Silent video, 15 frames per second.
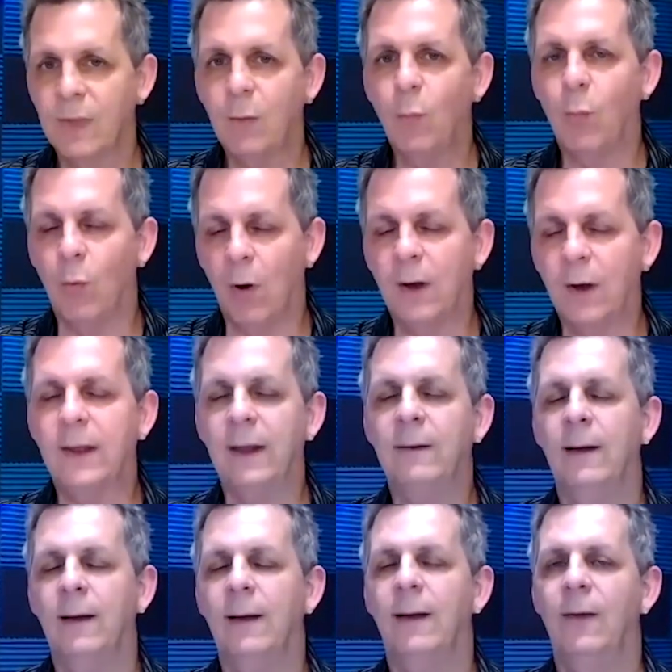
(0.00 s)
They
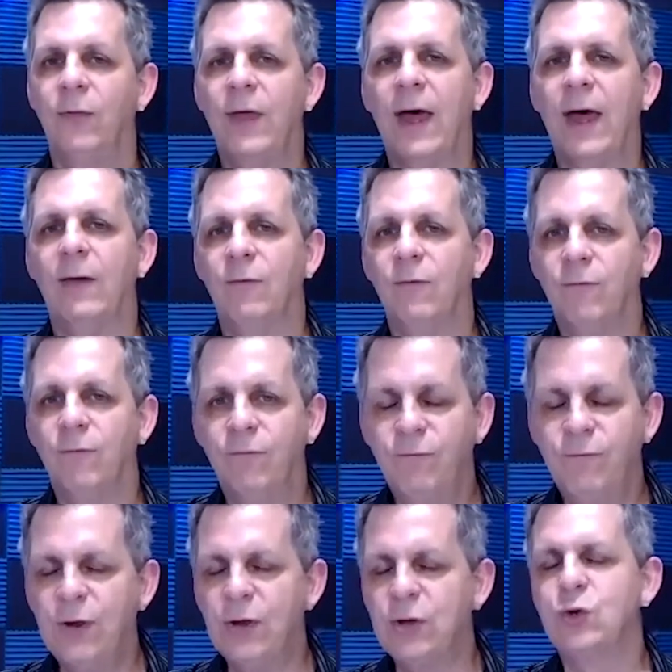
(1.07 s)
wanted that
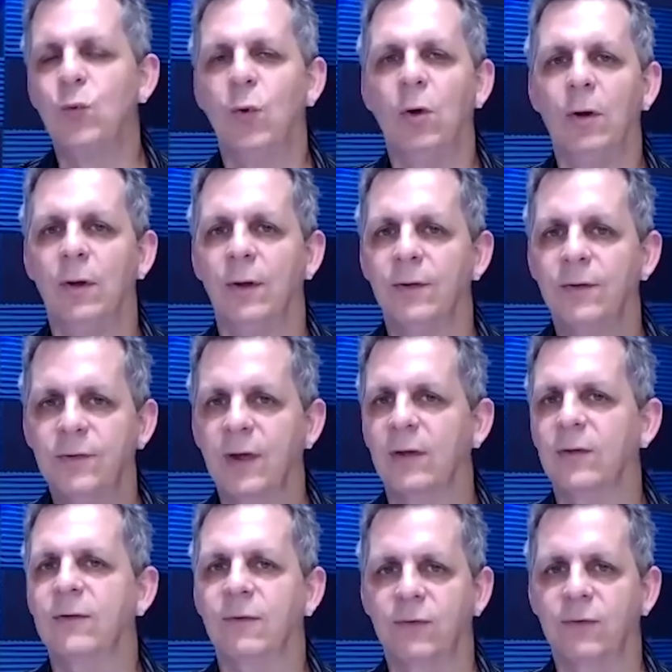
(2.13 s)
visual
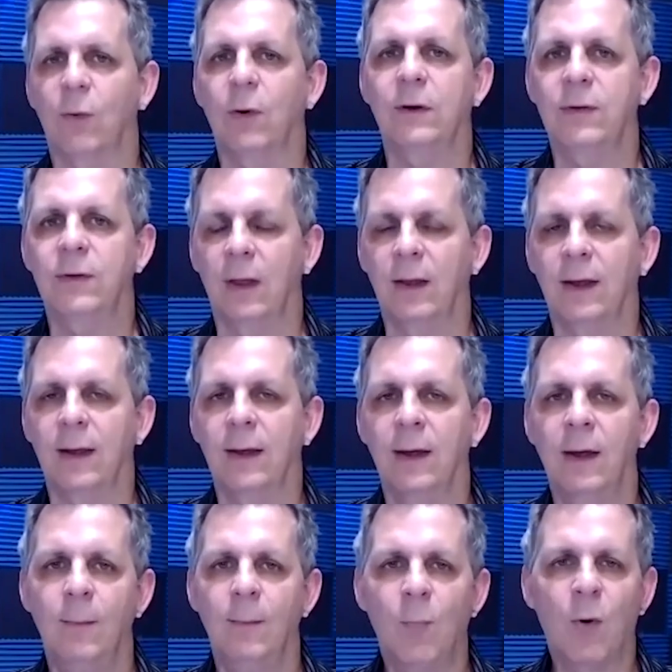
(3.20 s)
sense of storytelling